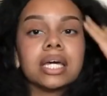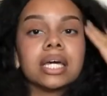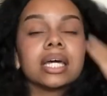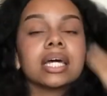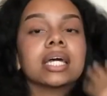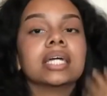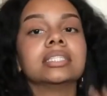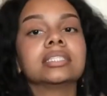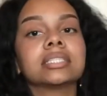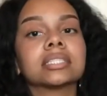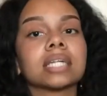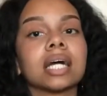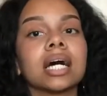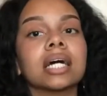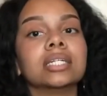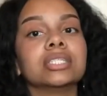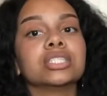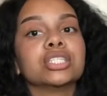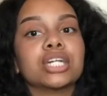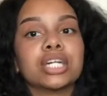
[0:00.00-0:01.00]
it's
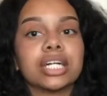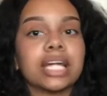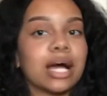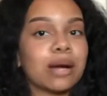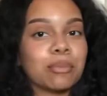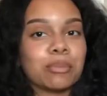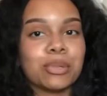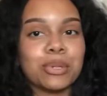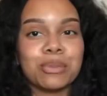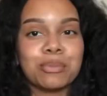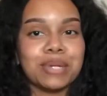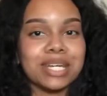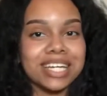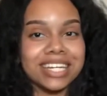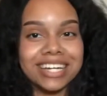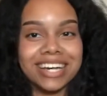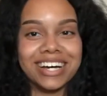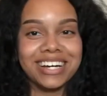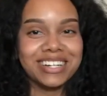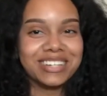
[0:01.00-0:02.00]
because you're not pooping
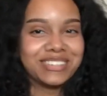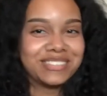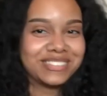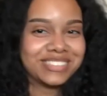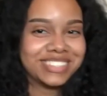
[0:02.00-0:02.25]
enough.